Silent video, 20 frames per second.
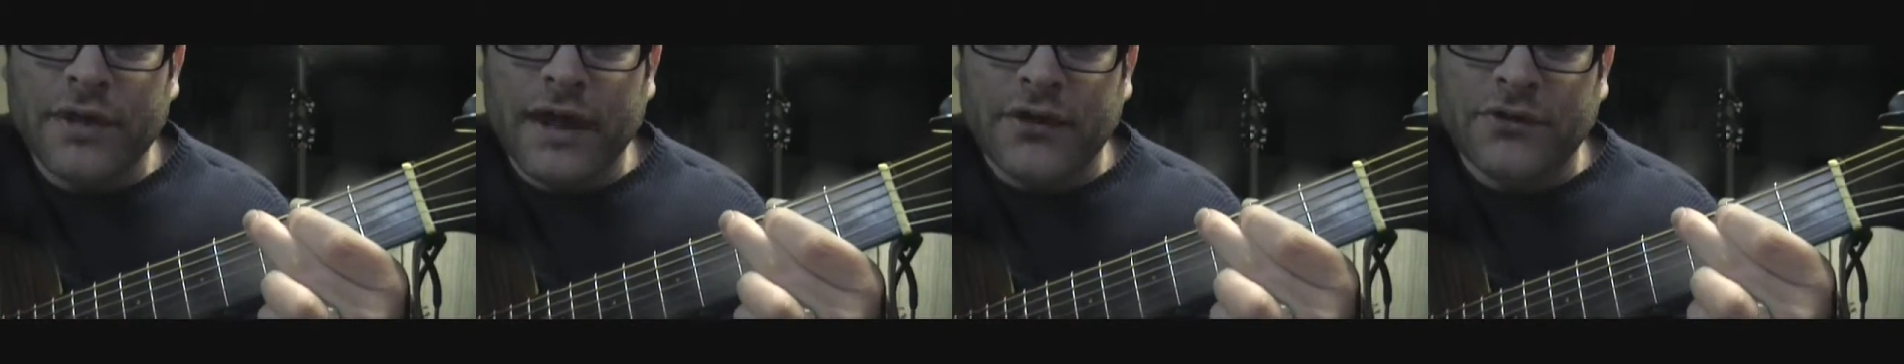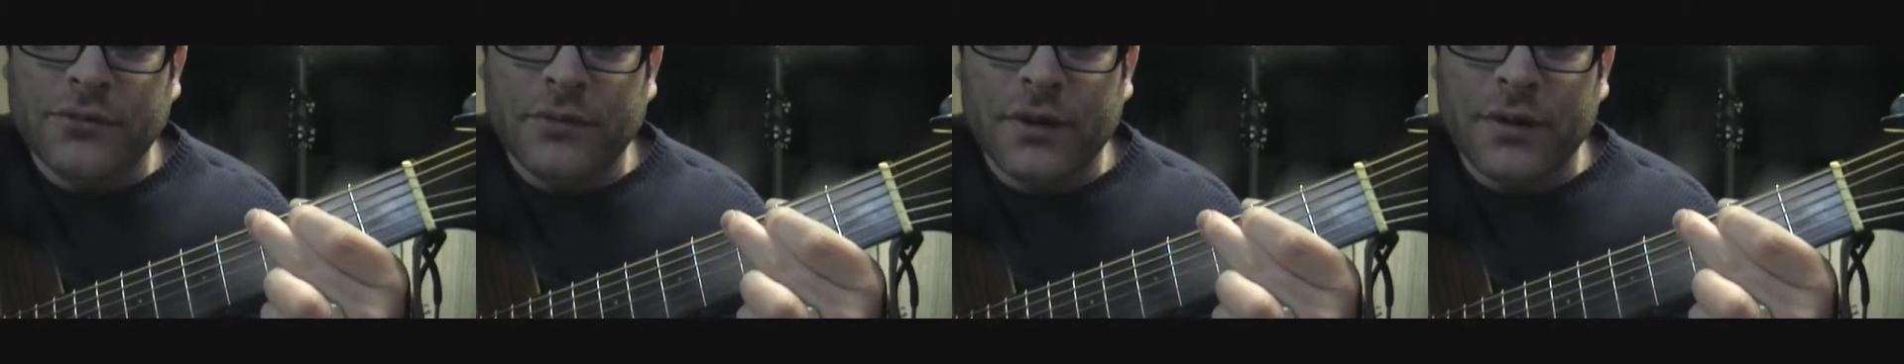
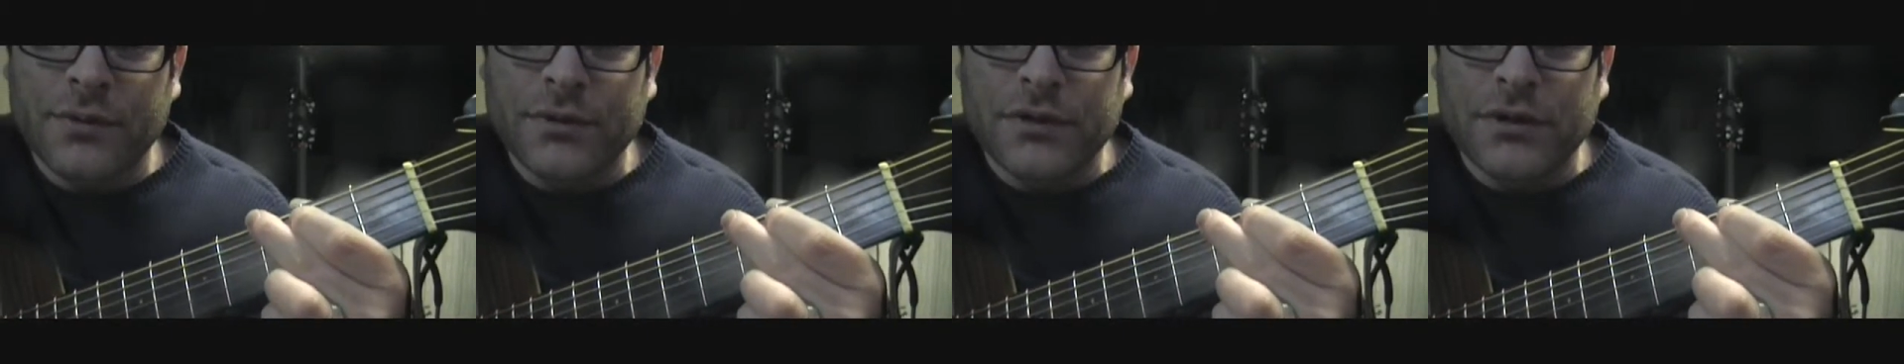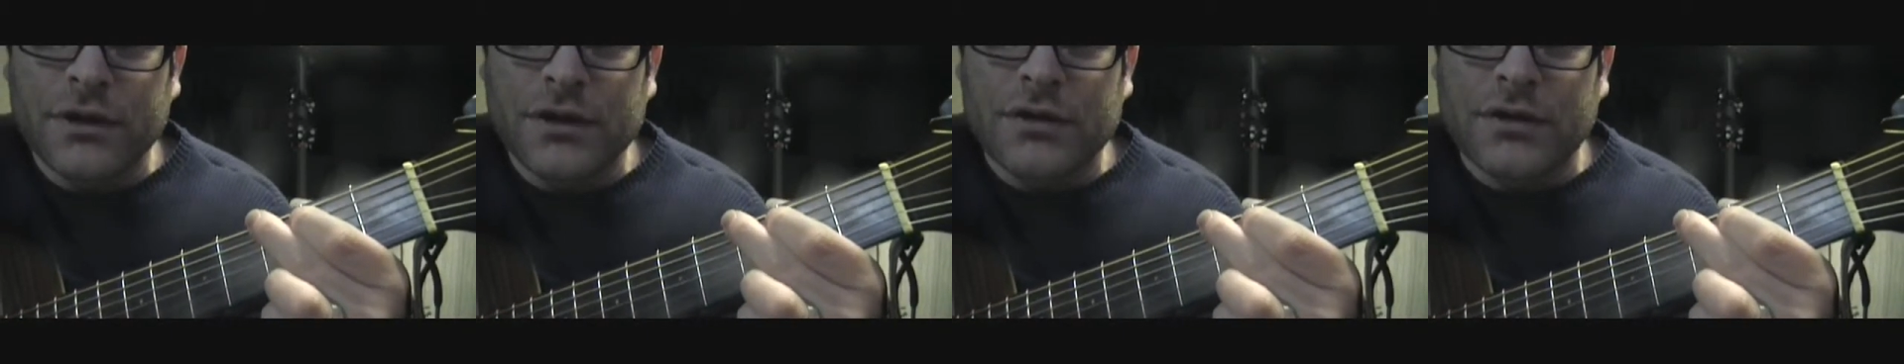that's what it
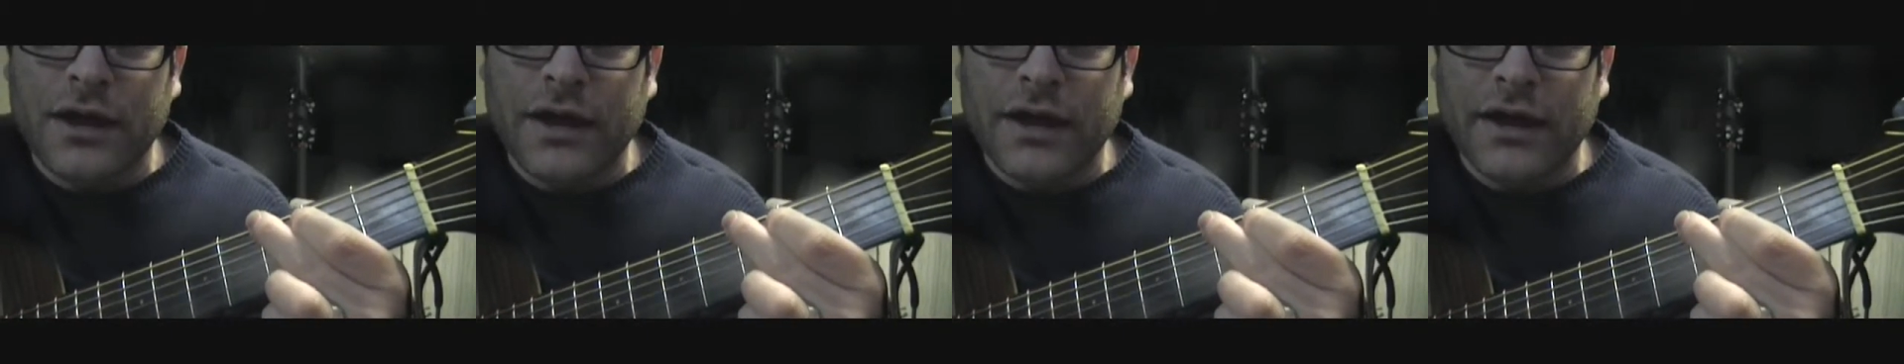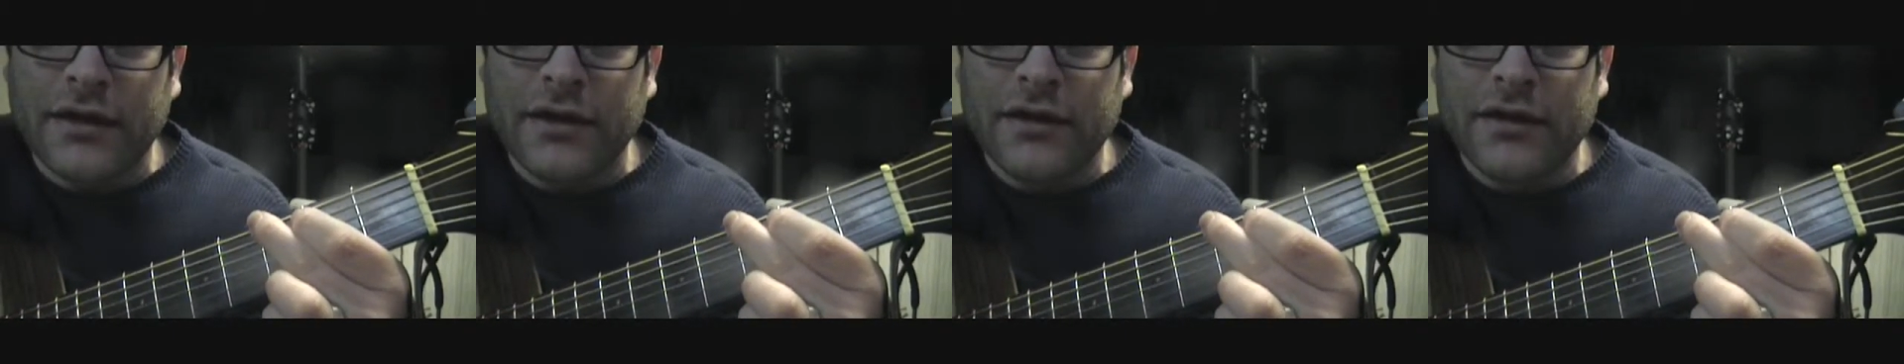would look
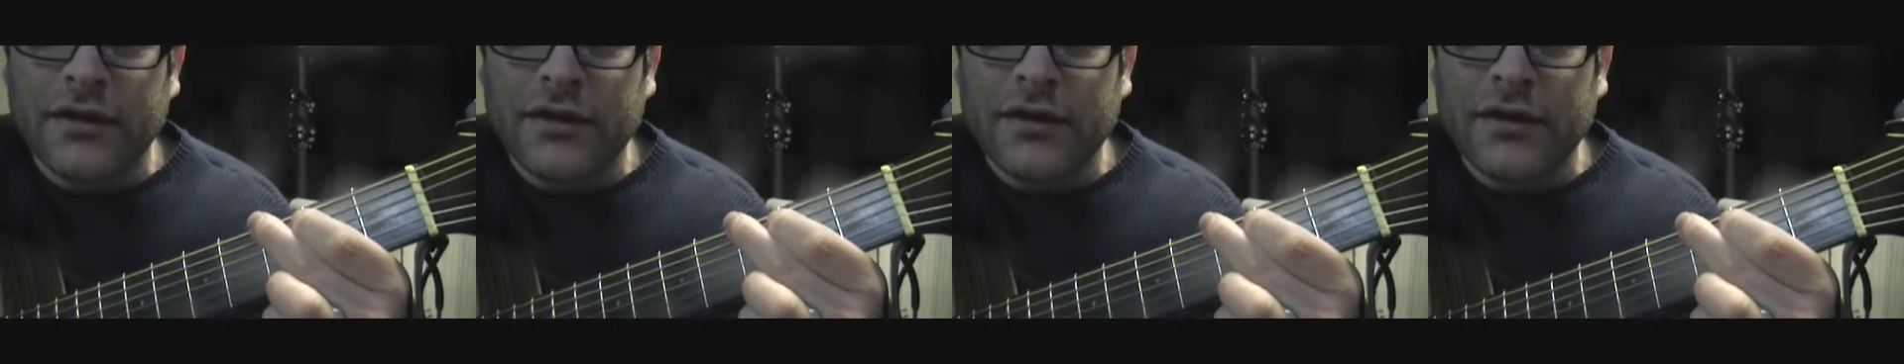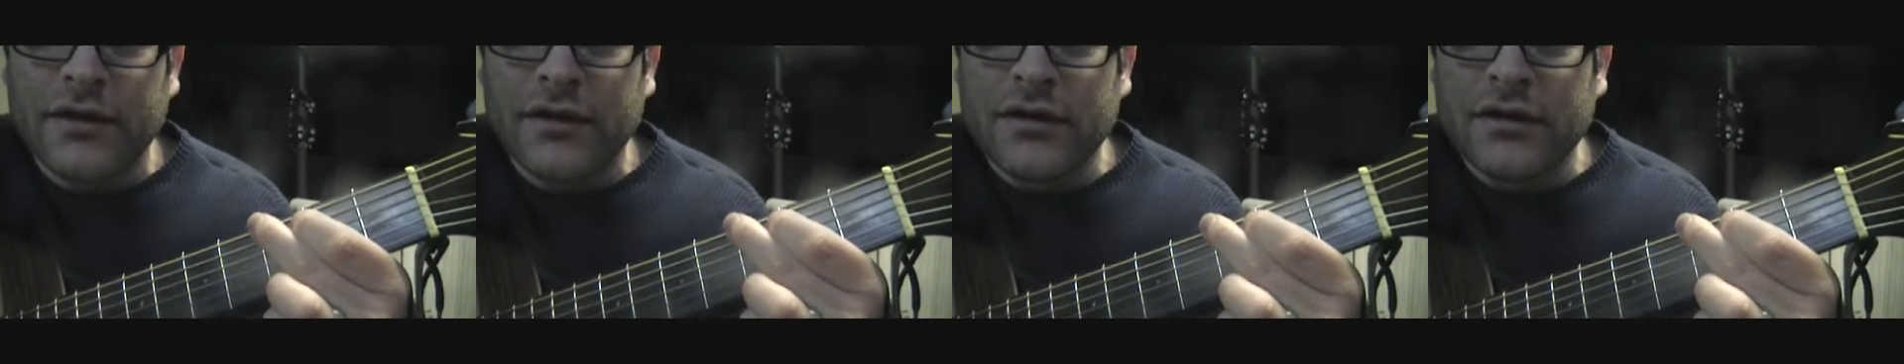like.
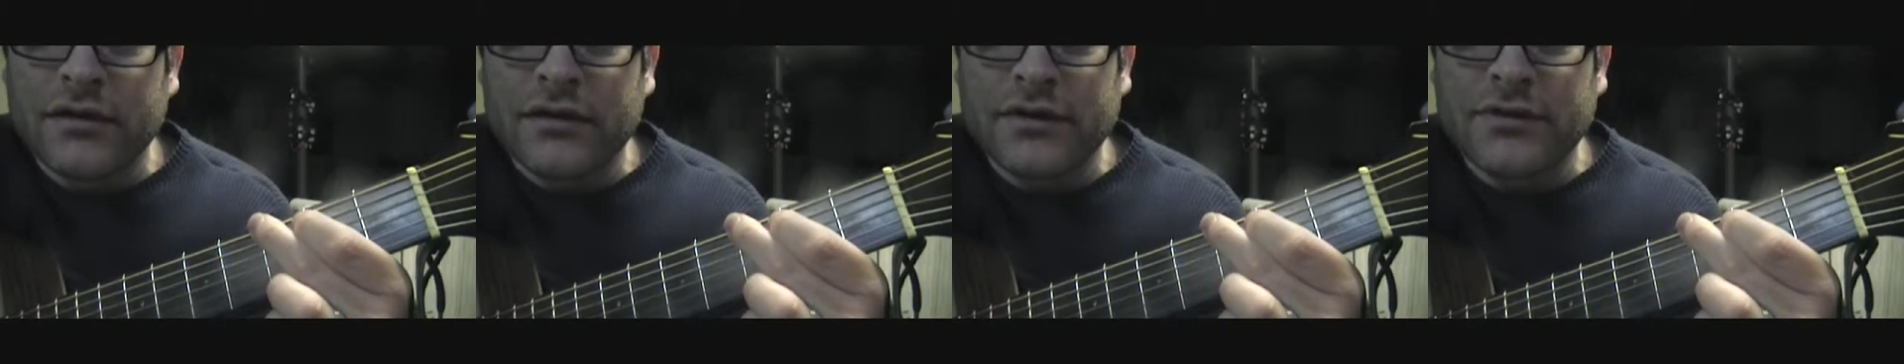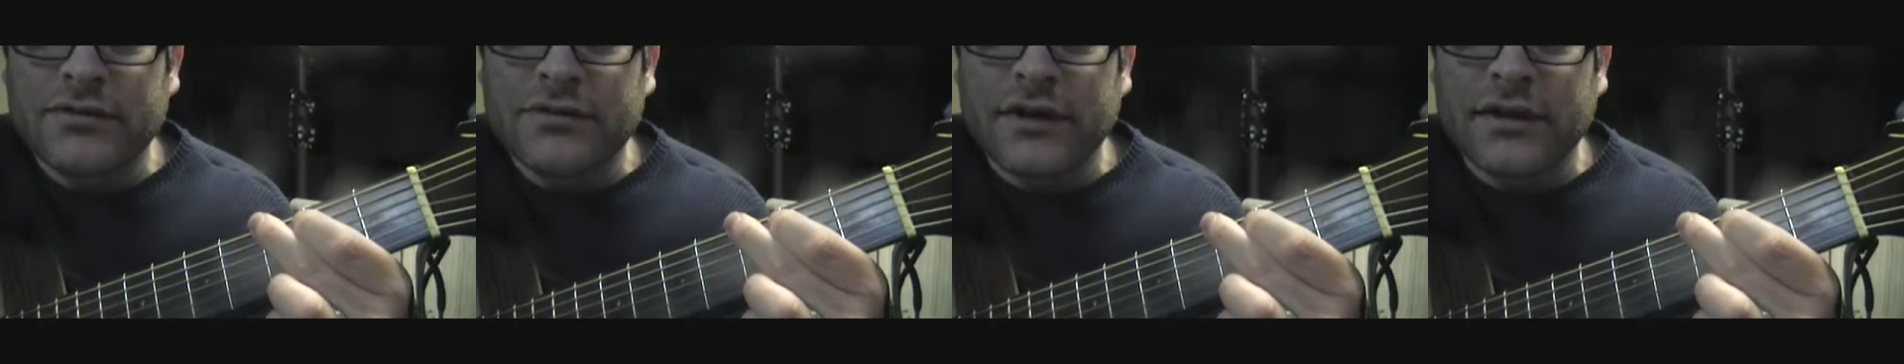
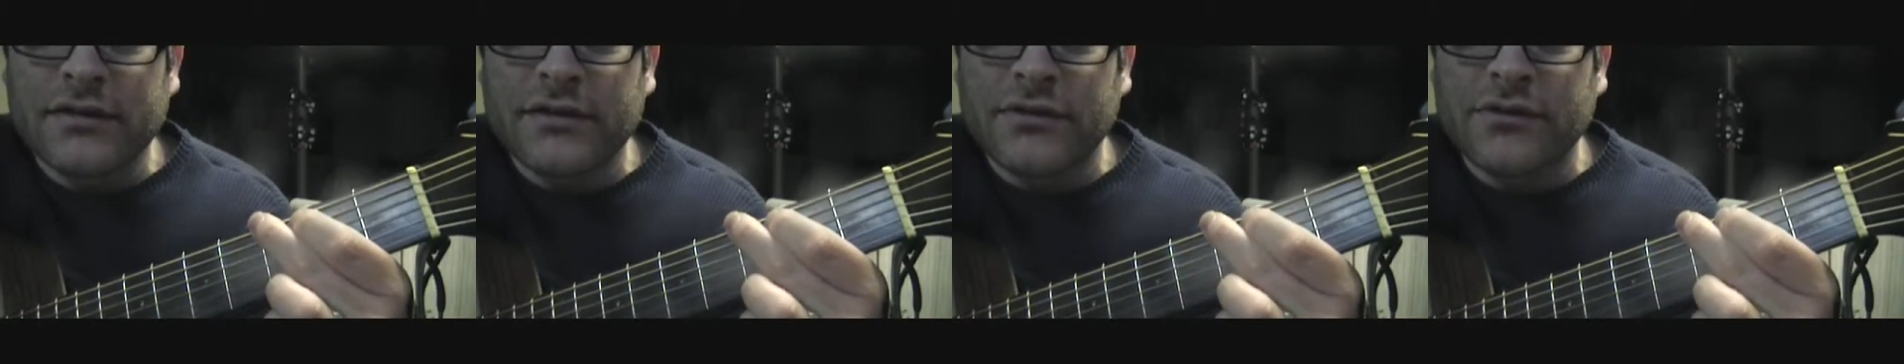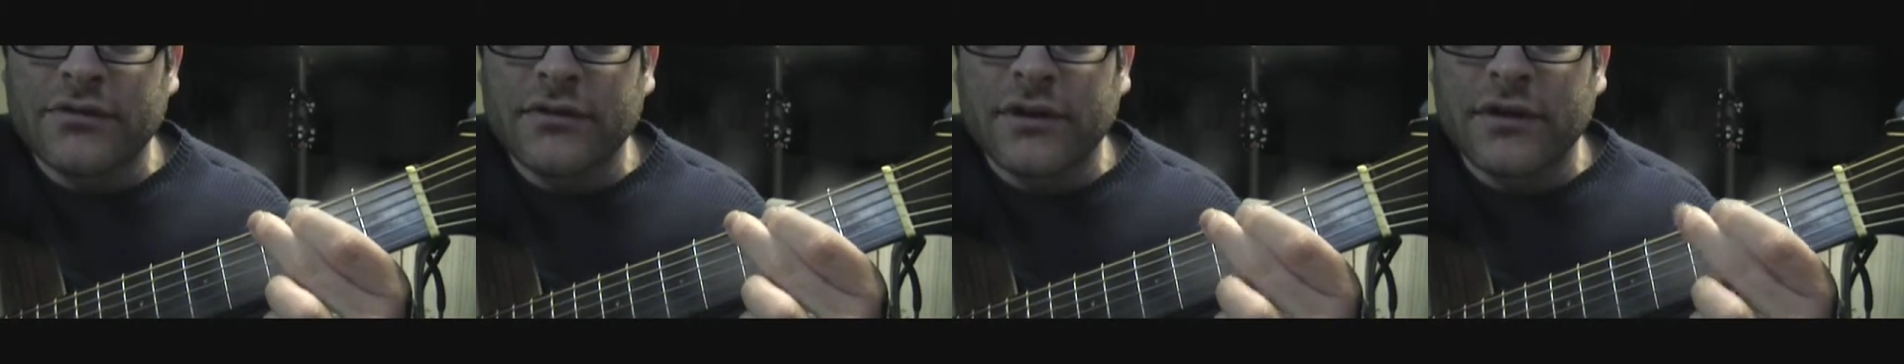Let's take
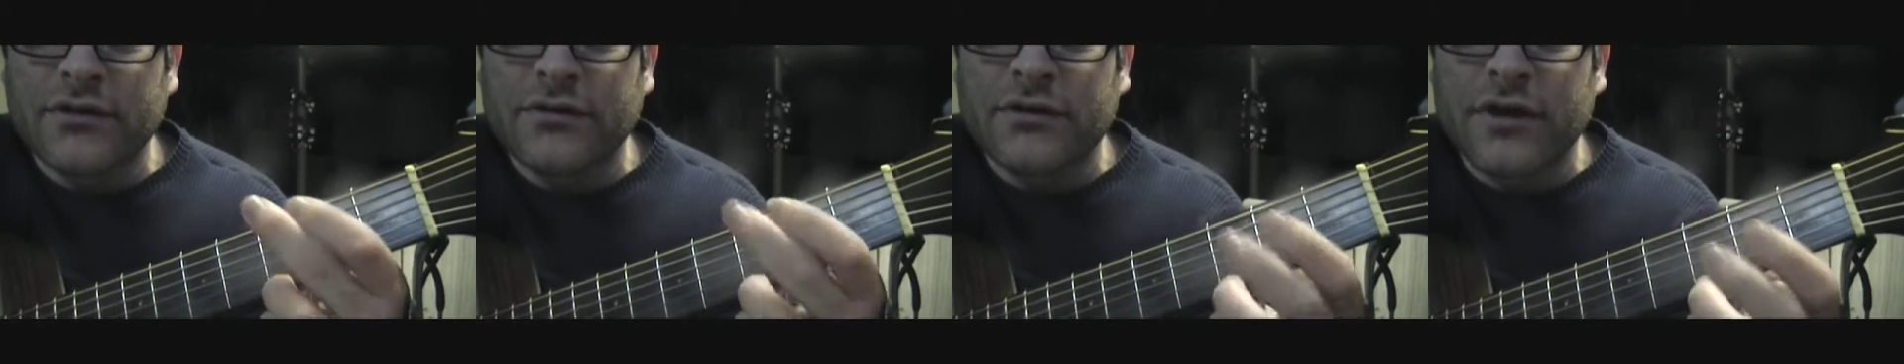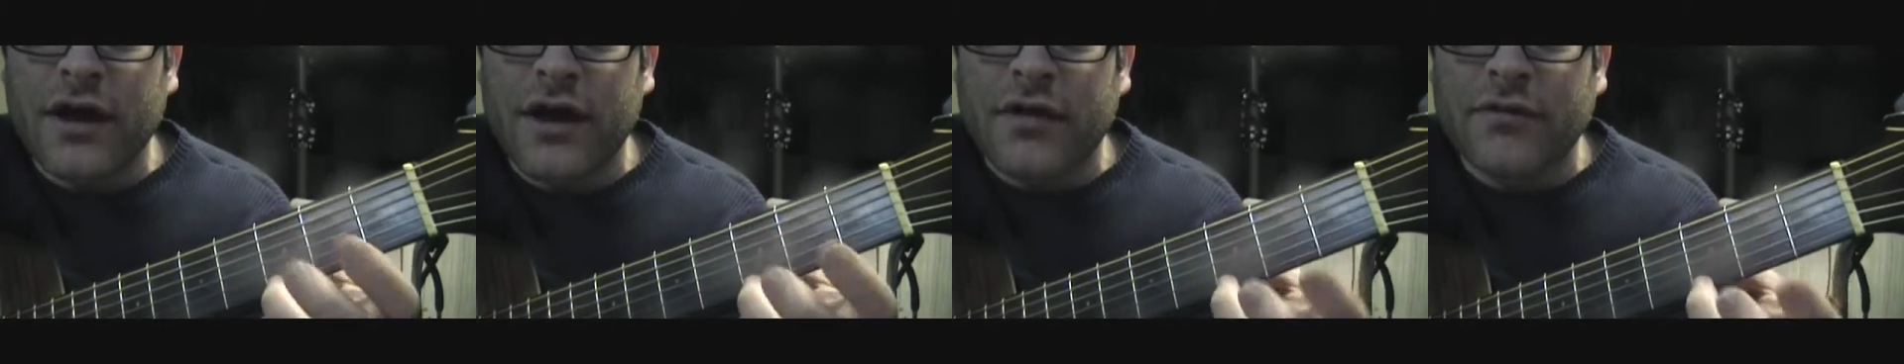these
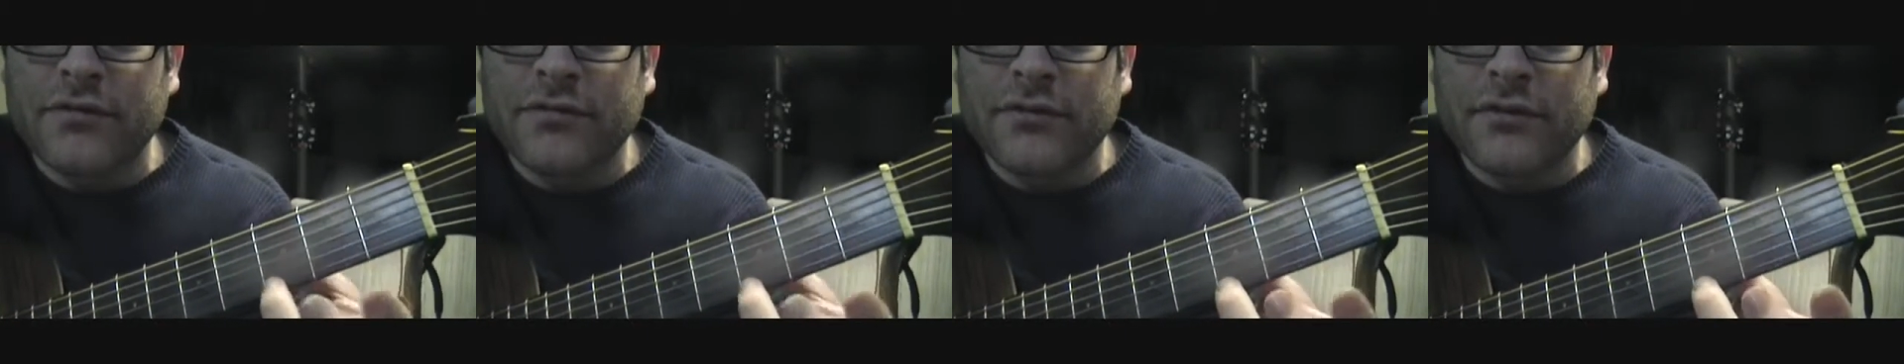fingers off.